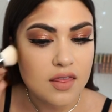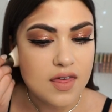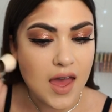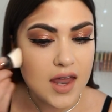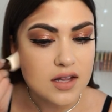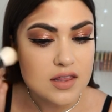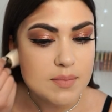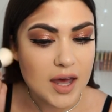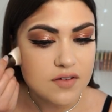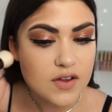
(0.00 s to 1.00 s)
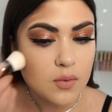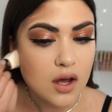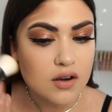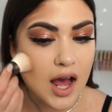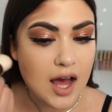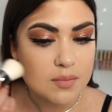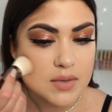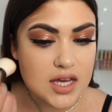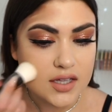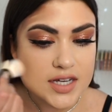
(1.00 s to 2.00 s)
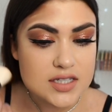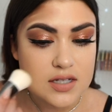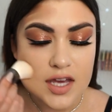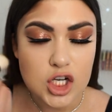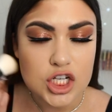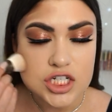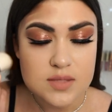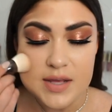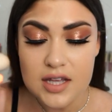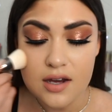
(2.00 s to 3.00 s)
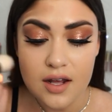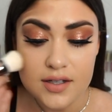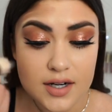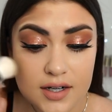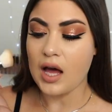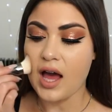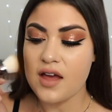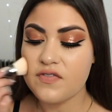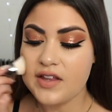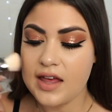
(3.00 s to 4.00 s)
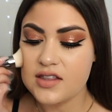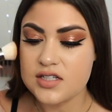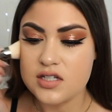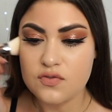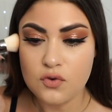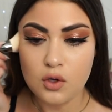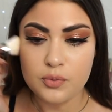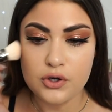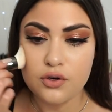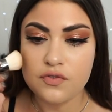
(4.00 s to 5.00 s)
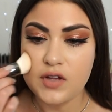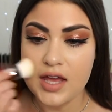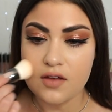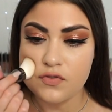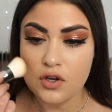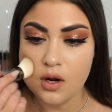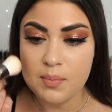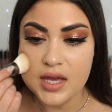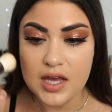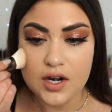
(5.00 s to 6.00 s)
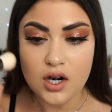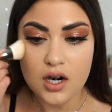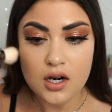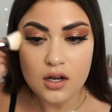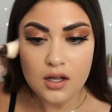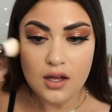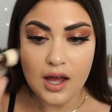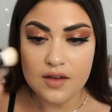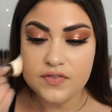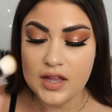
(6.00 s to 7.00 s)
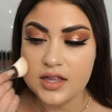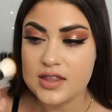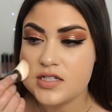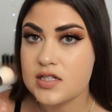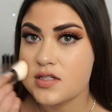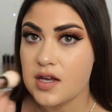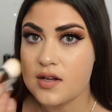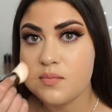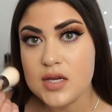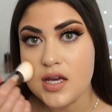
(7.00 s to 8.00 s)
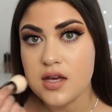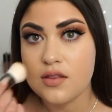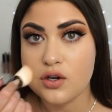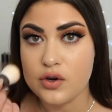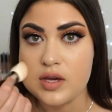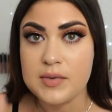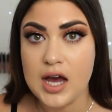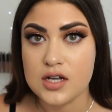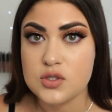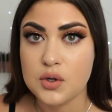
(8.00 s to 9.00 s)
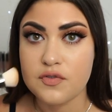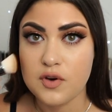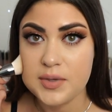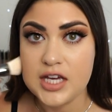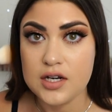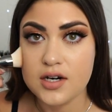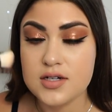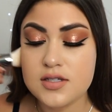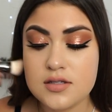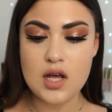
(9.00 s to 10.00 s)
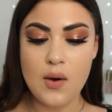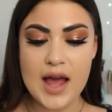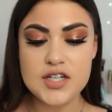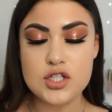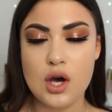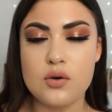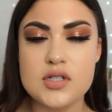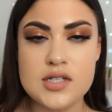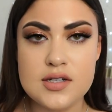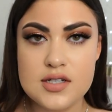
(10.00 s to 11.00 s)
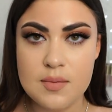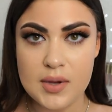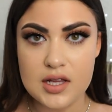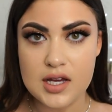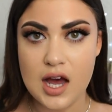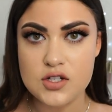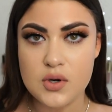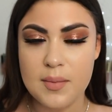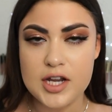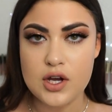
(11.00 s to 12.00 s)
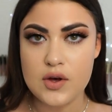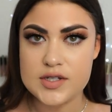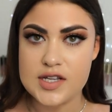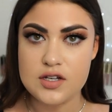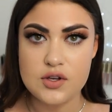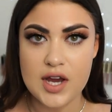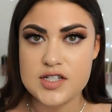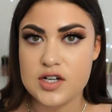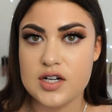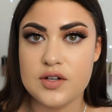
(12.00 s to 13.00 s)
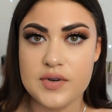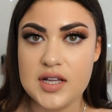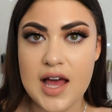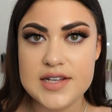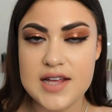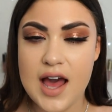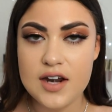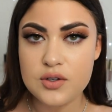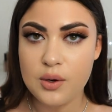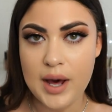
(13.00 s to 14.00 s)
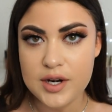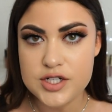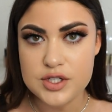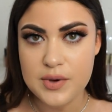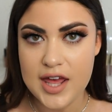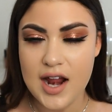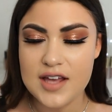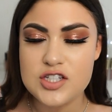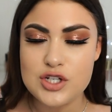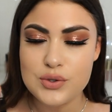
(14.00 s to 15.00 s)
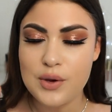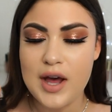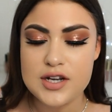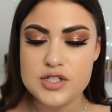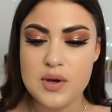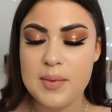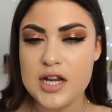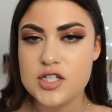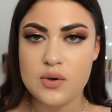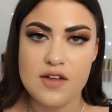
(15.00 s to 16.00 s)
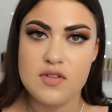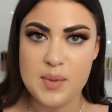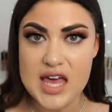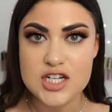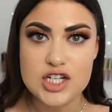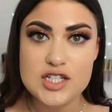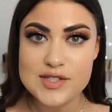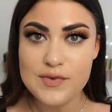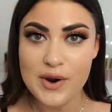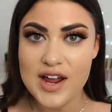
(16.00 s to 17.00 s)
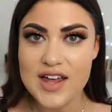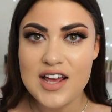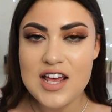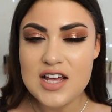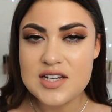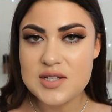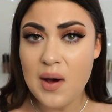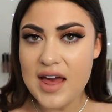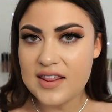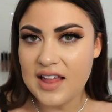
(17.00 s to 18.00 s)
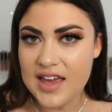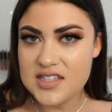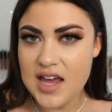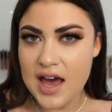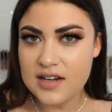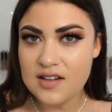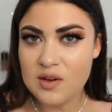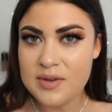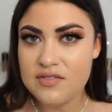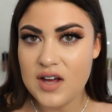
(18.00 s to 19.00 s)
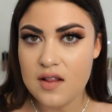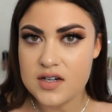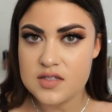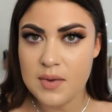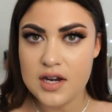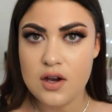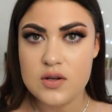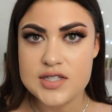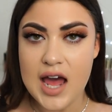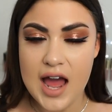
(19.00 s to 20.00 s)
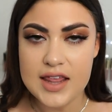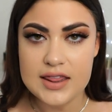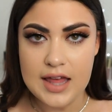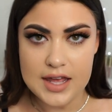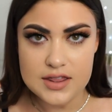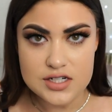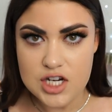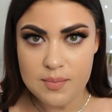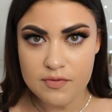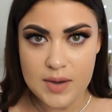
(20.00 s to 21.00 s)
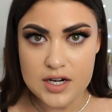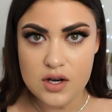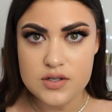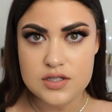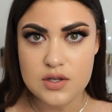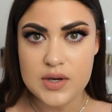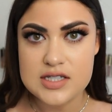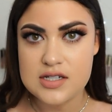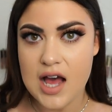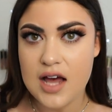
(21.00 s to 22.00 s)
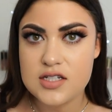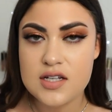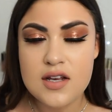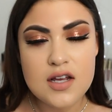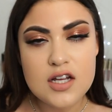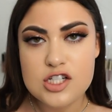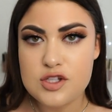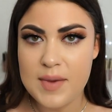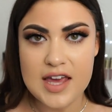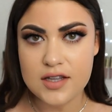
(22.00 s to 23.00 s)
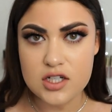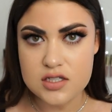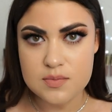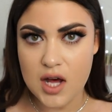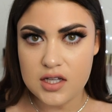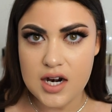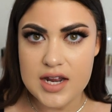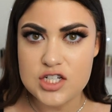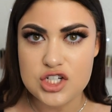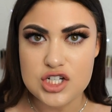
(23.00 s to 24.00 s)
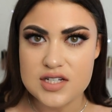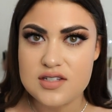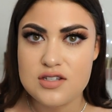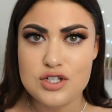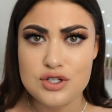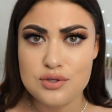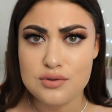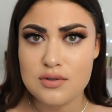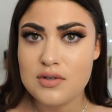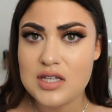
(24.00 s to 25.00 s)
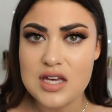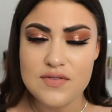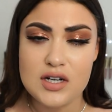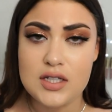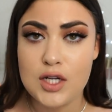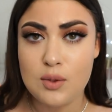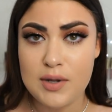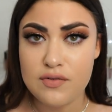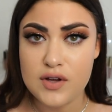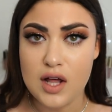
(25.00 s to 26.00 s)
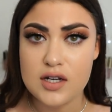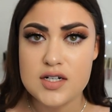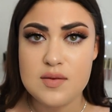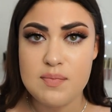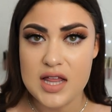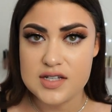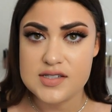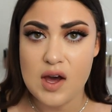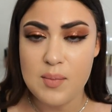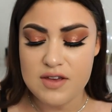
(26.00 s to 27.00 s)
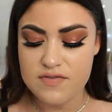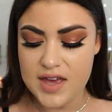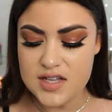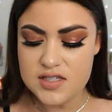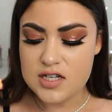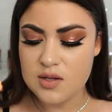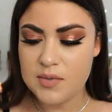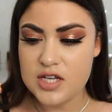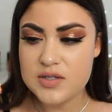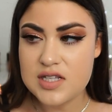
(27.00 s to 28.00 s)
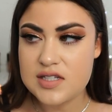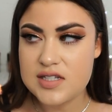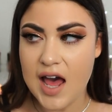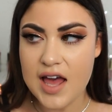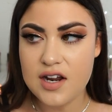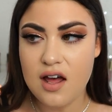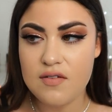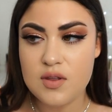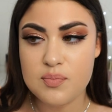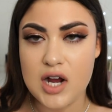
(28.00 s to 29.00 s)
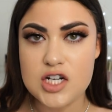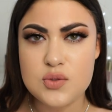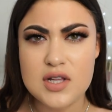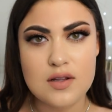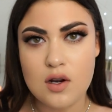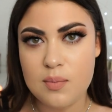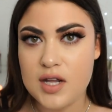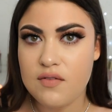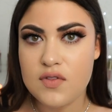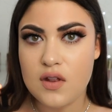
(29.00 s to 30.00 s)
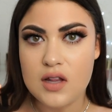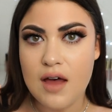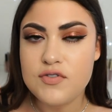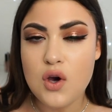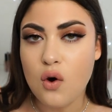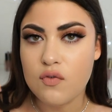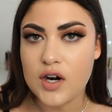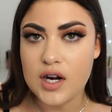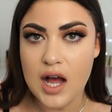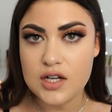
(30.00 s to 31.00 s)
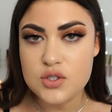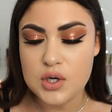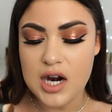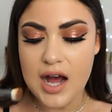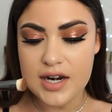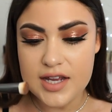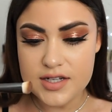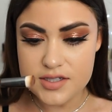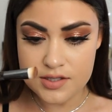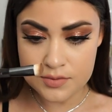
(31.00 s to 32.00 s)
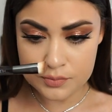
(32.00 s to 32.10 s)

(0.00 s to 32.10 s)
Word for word: than the Benefit one, on me at least. It could just be the color. I feel like this is foolproof. Like if you're a beginner, I feel like this is going to be the cream contour for beginners. So I don't typically contour my nose, and you guys are going to realize I don't know how to do it. I do know how to do it, but I don't have the patience for it. So I like to add a little bit of color to my nose. I like the shape of my nose, so it's not to make it look smaller, it's just to give it a little bit of color to balance out my face. So I'm going to use the side of the brush with a little bit of the leftover contour on it.